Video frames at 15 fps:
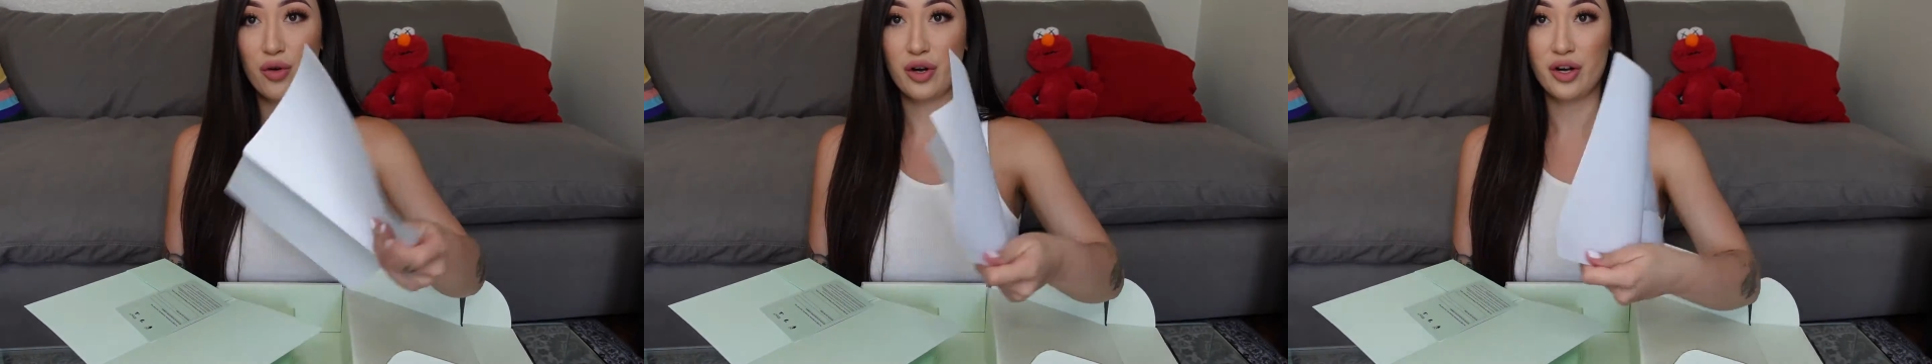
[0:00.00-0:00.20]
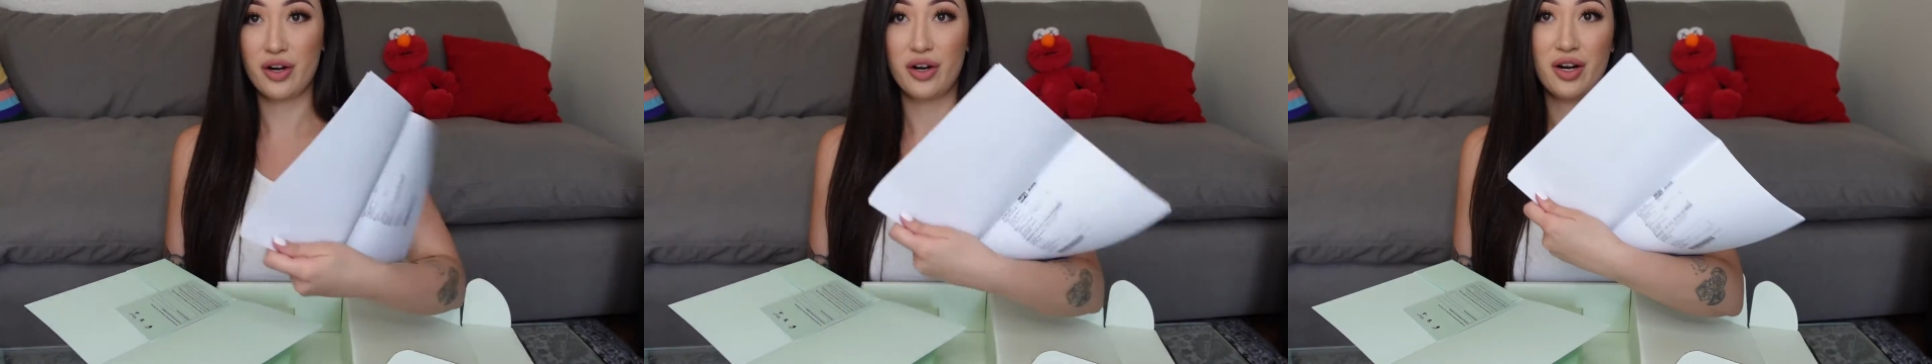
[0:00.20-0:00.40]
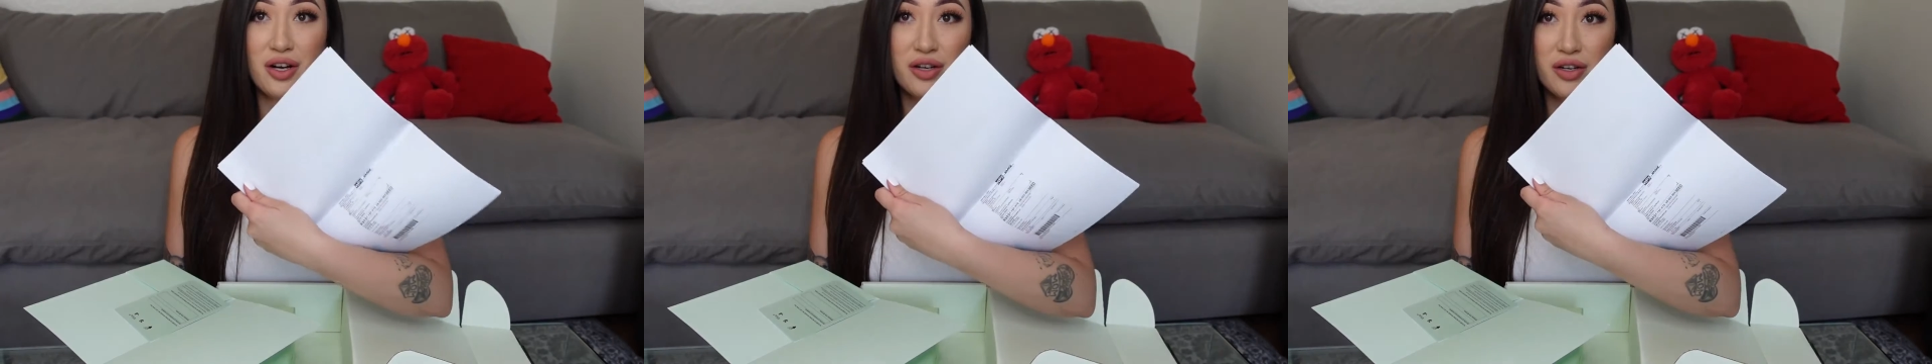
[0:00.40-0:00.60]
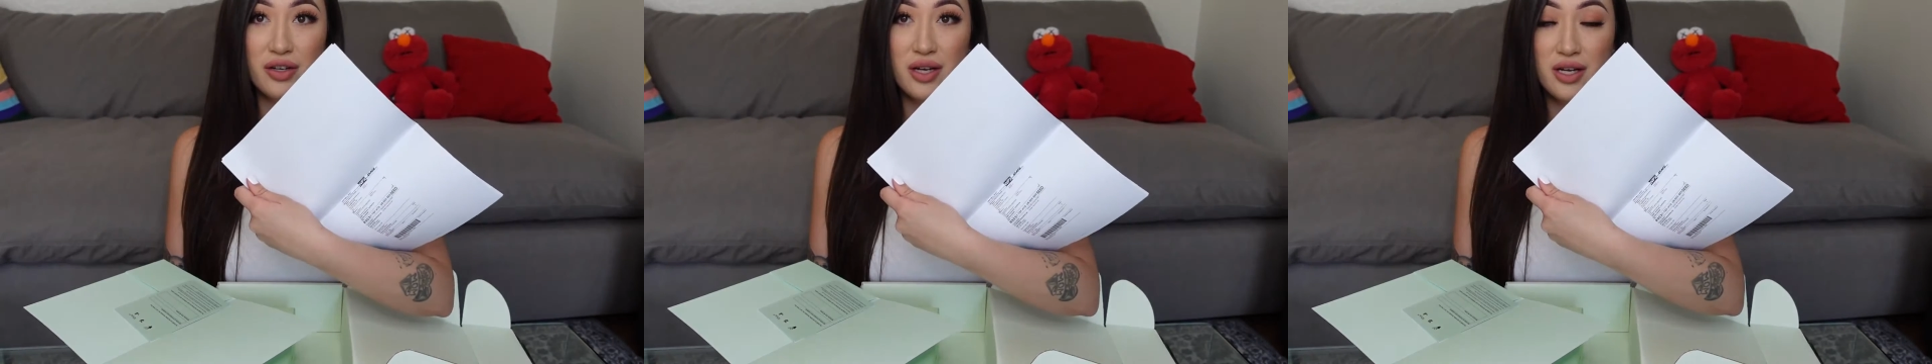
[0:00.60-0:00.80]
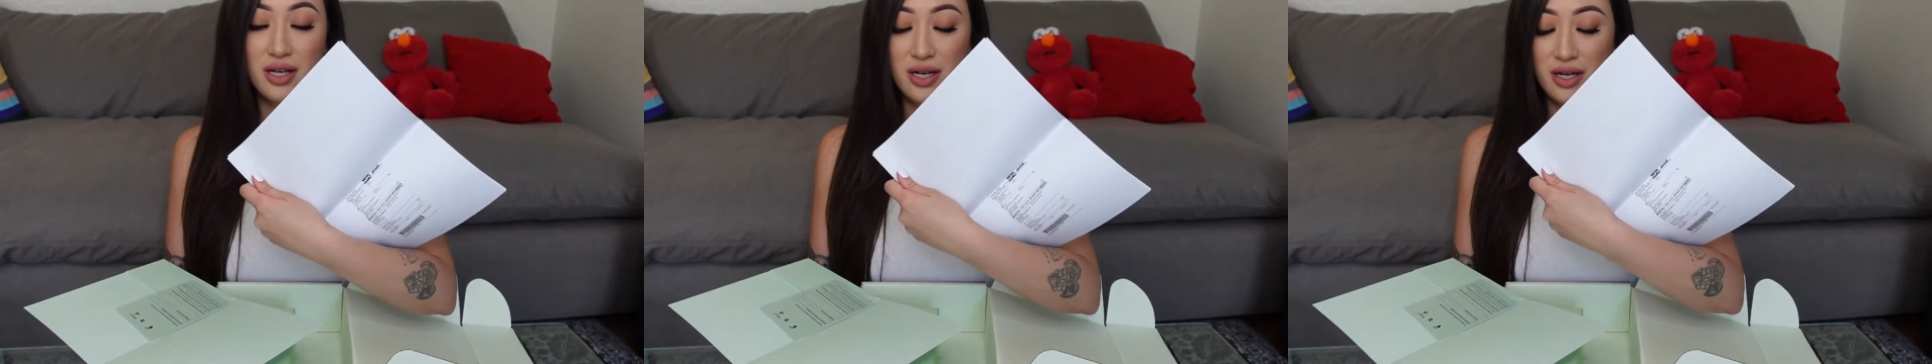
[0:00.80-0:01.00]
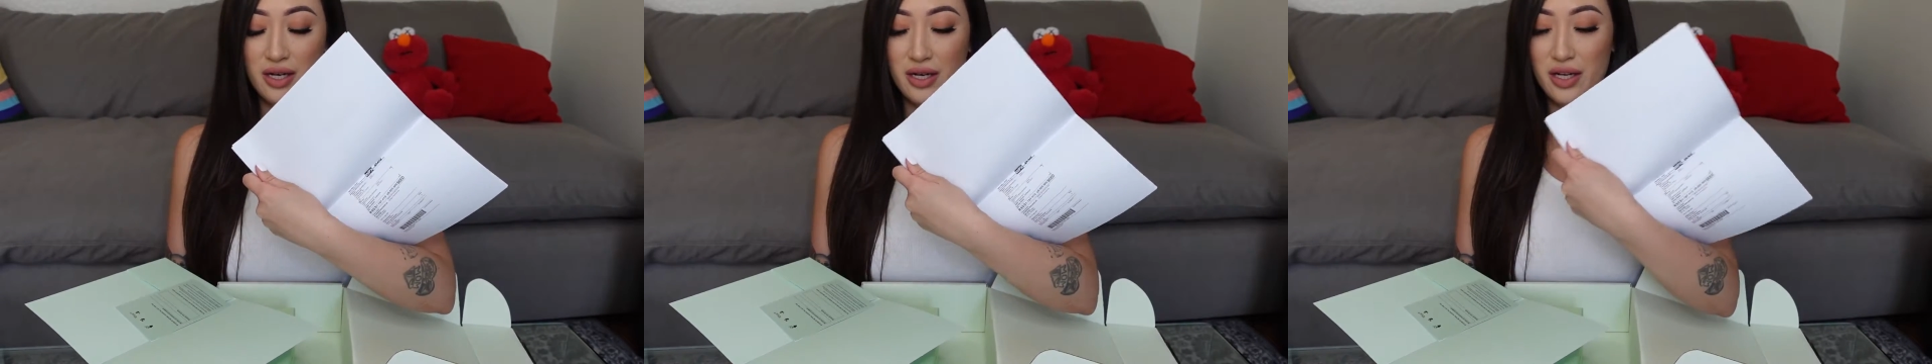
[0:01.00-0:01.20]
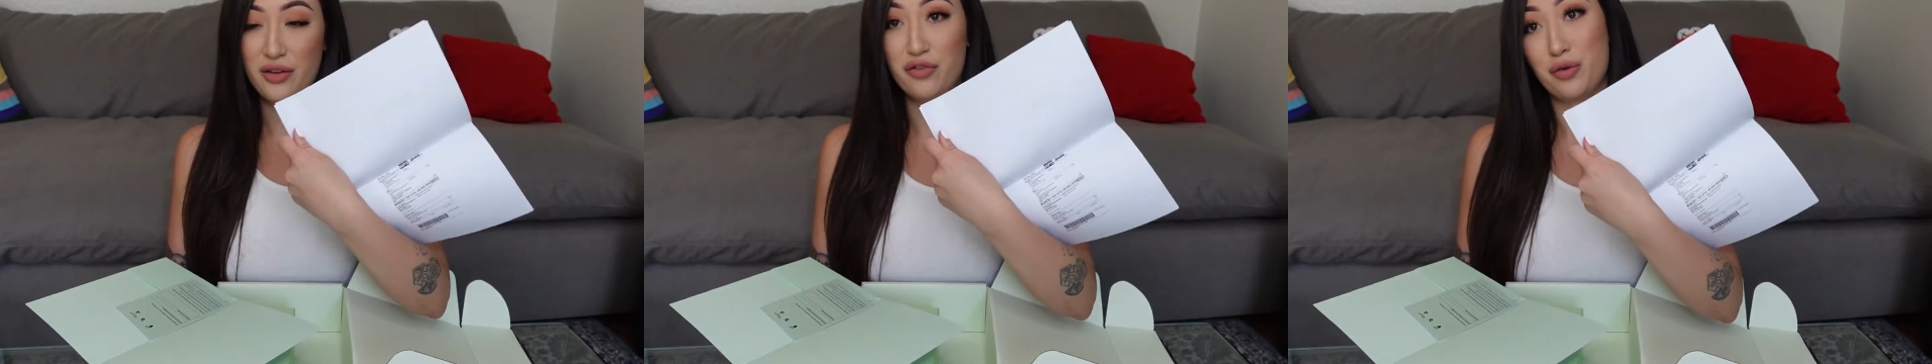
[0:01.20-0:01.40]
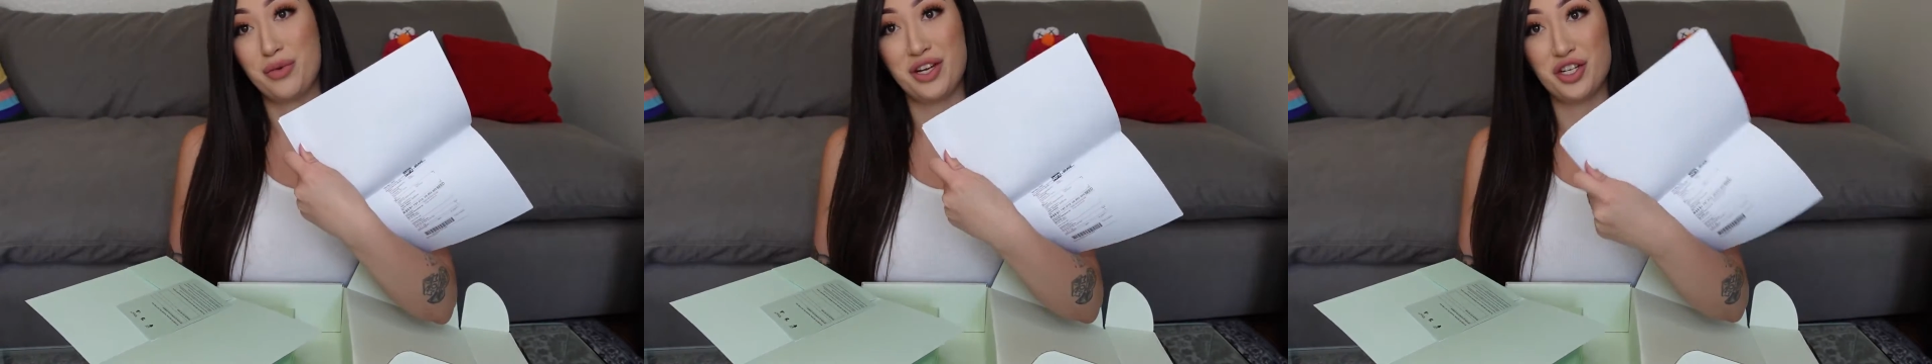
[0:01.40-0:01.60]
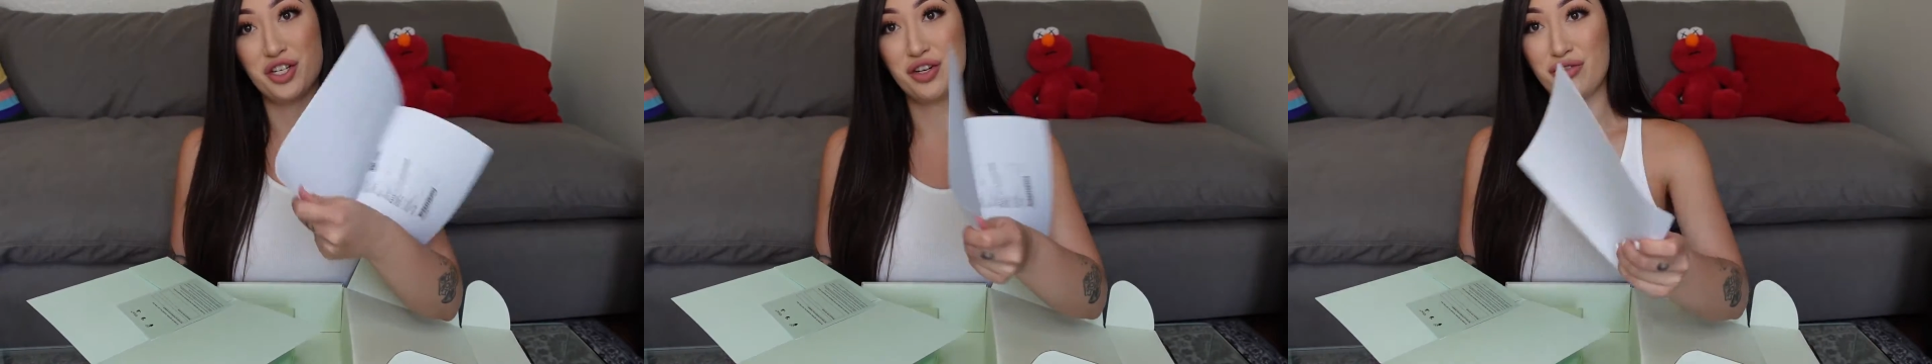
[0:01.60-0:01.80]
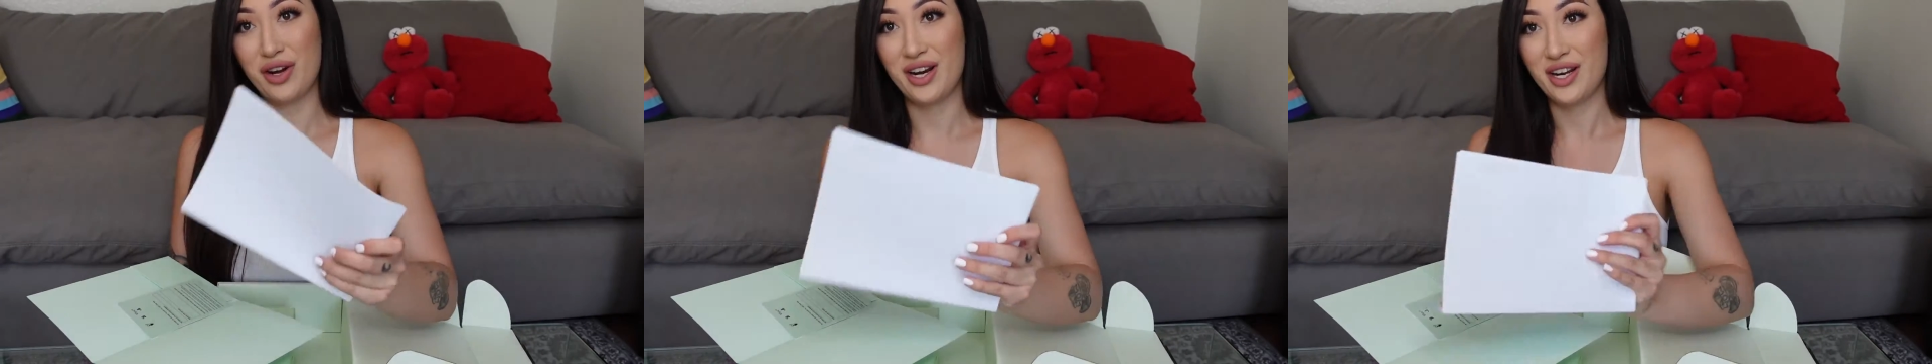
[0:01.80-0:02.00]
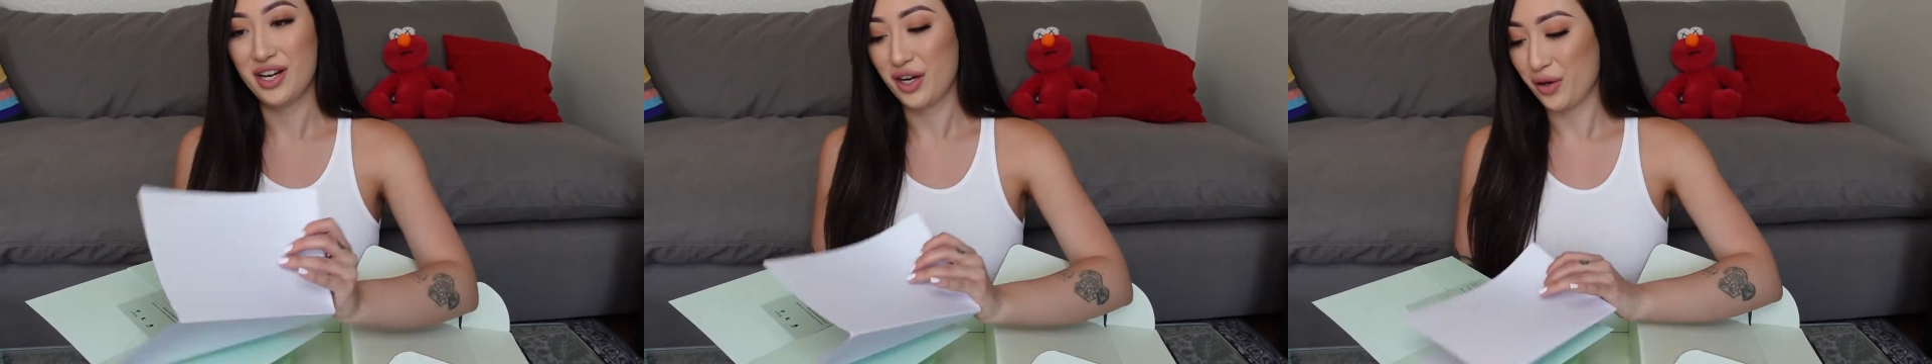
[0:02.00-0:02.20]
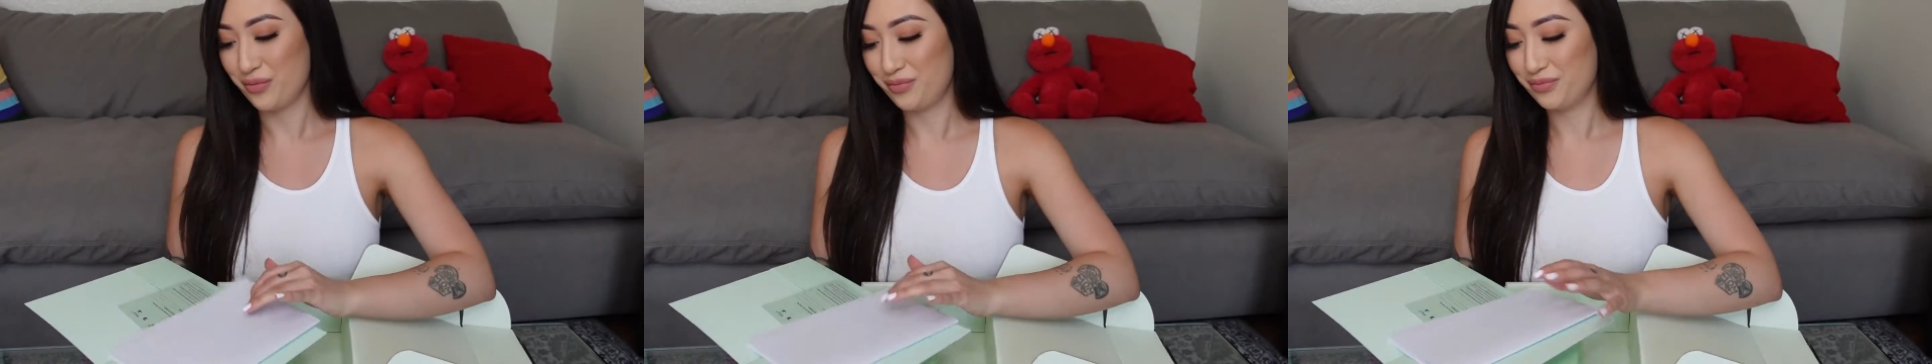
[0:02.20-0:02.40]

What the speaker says: order information right here.